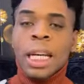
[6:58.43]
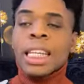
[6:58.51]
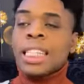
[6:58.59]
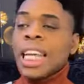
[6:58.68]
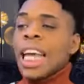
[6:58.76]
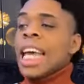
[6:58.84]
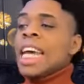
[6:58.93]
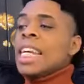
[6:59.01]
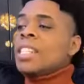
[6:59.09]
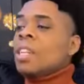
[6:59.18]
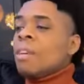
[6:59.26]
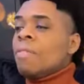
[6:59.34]
See, it
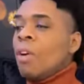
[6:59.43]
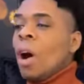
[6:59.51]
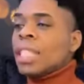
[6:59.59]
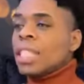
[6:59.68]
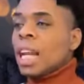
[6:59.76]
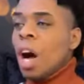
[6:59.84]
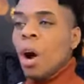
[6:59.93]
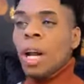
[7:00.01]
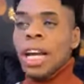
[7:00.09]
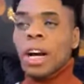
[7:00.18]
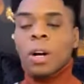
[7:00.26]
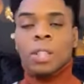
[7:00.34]
is the voice of the
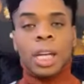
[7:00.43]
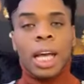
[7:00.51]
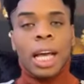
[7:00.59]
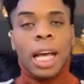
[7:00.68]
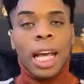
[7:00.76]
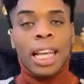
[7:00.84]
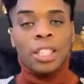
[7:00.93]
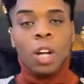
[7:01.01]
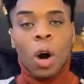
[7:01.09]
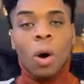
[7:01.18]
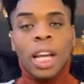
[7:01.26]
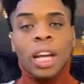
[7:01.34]
Holy Ghost. It's
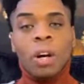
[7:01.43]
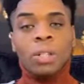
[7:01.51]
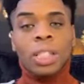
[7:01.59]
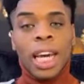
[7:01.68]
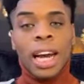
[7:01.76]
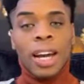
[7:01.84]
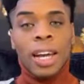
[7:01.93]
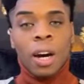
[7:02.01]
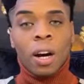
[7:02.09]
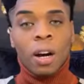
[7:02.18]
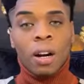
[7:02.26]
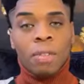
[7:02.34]
the Holy Ghost down here
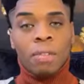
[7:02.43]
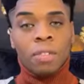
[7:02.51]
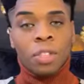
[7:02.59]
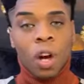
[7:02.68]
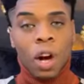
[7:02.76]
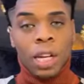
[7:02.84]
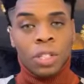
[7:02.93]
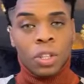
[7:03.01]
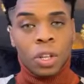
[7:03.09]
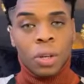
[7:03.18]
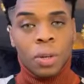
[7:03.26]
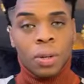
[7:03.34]
on earth talking
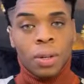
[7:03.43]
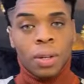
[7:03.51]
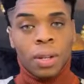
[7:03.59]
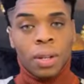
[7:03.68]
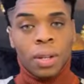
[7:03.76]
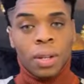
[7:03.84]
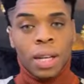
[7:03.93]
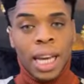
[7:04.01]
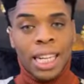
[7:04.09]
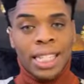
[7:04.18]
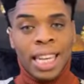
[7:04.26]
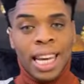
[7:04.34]
to you
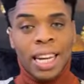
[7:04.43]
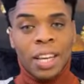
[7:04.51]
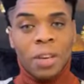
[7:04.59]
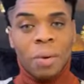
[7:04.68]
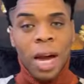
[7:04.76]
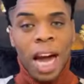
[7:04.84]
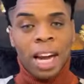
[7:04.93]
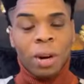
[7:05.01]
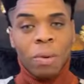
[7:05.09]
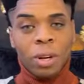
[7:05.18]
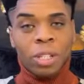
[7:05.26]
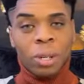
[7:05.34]
and telling how to
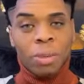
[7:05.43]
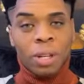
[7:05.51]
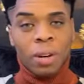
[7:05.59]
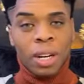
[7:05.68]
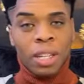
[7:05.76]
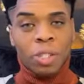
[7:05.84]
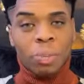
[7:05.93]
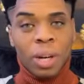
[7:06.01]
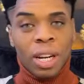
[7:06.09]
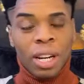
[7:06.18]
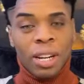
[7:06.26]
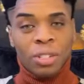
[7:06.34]
worship the Lord in
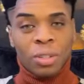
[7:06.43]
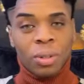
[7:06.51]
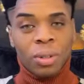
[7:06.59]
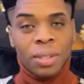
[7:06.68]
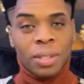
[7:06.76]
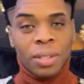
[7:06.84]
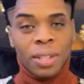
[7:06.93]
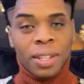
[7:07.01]
spirit and in truth.